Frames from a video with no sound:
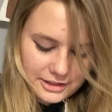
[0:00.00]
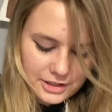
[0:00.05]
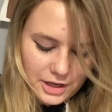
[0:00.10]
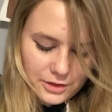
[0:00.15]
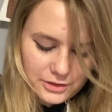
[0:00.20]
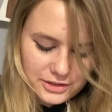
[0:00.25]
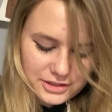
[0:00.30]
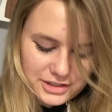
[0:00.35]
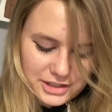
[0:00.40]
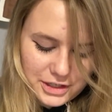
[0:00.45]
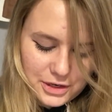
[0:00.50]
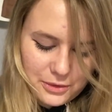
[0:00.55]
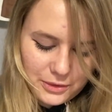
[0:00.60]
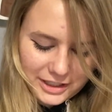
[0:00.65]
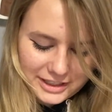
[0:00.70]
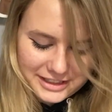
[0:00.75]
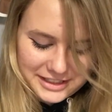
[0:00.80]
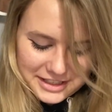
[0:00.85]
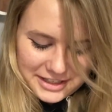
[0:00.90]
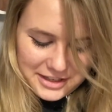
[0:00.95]
A toast to
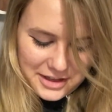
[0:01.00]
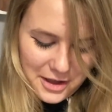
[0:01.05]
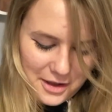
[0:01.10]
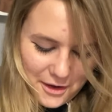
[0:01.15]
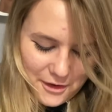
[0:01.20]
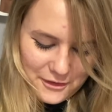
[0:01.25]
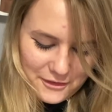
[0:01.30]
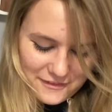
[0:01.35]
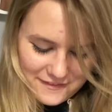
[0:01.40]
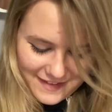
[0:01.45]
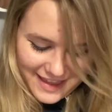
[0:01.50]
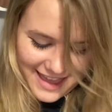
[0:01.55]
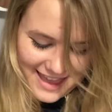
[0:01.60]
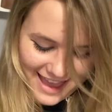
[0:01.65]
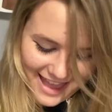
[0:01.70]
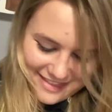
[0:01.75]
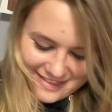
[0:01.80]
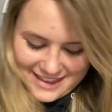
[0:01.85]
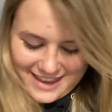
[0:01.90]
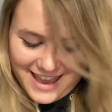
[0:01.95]
Quirky Cove
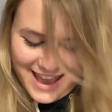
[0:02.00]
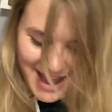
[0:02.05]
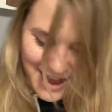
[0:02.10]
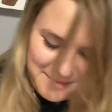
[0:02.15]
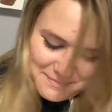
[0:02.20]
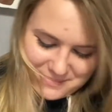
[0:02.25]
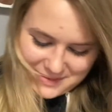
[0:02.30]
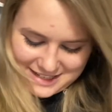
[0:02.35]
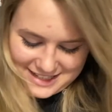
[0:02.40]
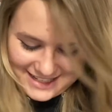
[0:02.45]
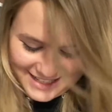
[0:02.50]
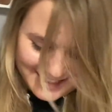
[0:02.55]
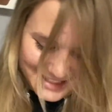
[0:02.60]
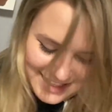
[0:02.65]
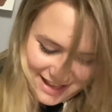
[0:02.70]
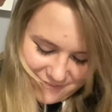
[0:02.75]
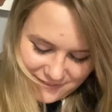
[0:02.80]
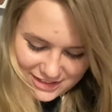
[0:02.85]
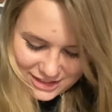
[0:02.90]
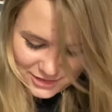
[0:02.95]
and the happiness
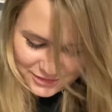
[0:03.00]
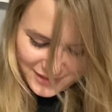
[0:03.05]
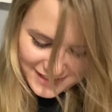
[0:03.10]
of its